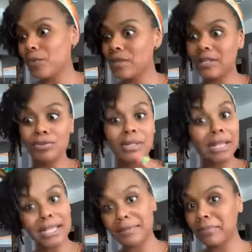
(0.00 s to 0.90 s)
and we do the
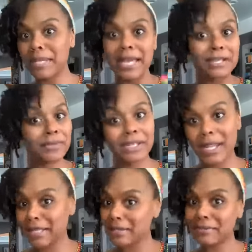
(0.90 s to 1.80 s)
lesson plans for the
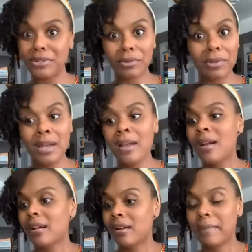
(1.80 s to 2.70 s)
next, you know,
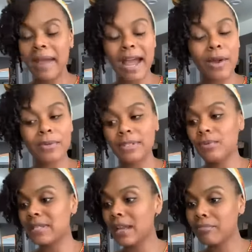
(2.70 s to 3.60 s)
couple hours, and
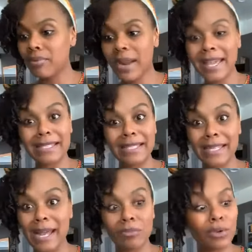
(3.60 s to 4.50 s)
we take breaks, and
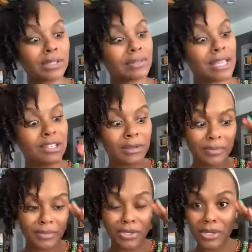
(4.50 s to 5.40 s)
then I want to teach
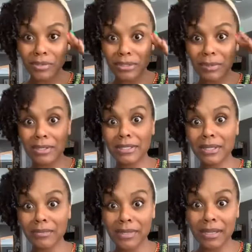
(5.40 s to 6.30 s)
him, you know, some other
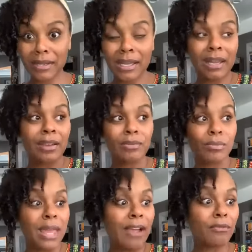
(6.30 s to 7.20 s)
stuff that
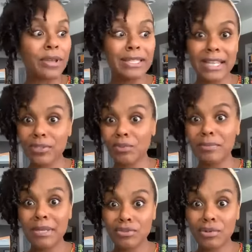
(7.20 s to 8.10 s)
we have recess, which
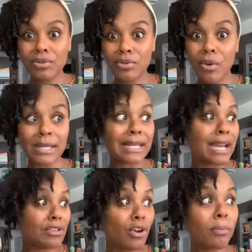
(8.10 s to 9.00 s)
means, you know, you go outside
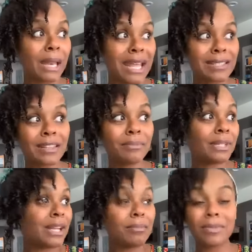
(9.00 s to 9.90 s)
and you go play and stuff, but
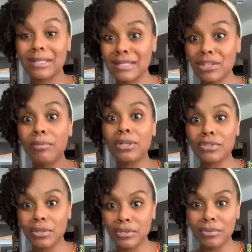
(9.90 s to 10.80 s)
there ain't so much
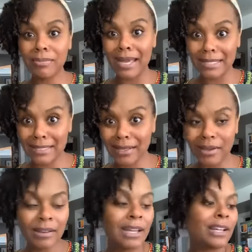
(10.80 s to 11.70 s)
you can do by
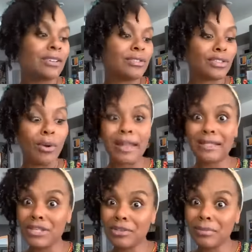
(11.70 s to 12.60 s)
yourself. So I
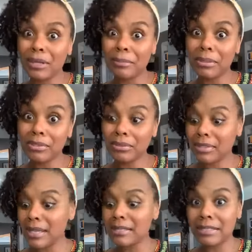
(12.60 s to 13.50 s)
teach him a couple of little
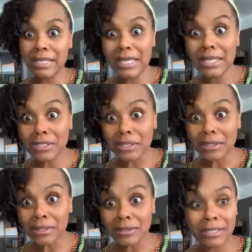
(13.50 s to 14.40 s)
things in the kitchen,
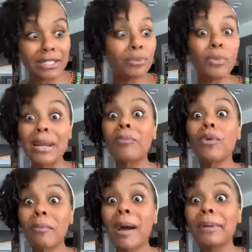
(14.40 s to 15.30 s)
teach him what
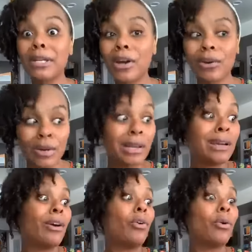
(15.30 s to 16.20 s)
mommy know,
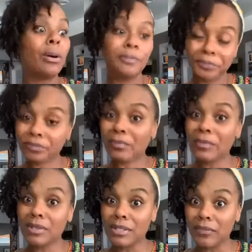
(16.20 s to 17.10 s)
or
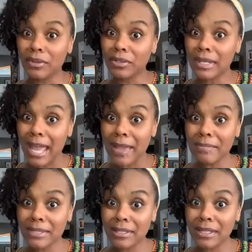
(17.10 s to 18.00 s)
different little
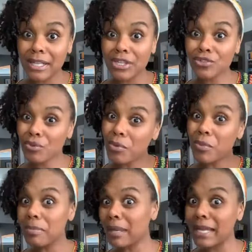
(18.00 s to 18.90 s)
games in his room,
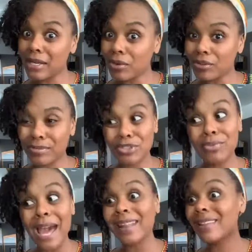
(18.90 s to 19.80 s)
we play those. But you
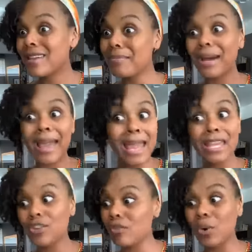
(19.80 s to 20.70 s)
got to keep an
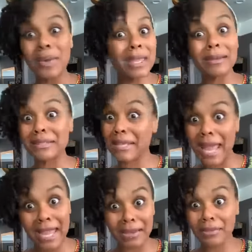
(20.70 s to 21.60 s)
8-year-old
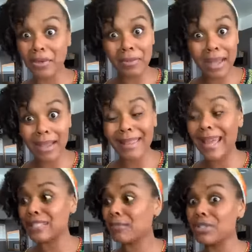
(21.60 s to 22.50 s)
entertained, okay? They
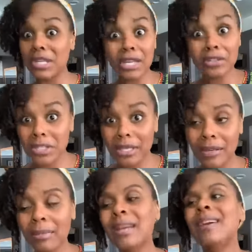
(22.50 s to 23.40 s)
got so much energy in
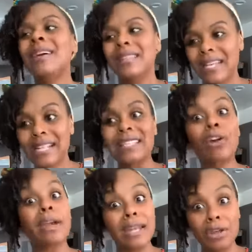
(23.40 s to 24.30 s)
them. Then I say,
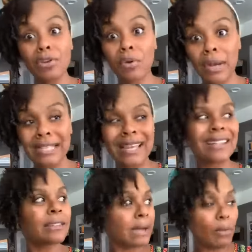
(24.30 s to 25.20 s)
okay, now you're going outside,
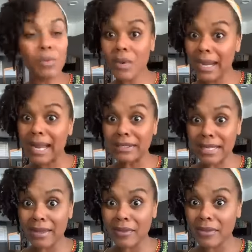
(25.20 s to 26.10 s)
and sometimes we work out
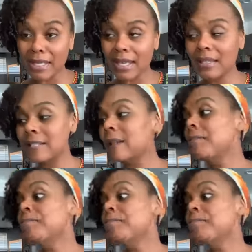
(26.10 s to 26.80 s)
together and things.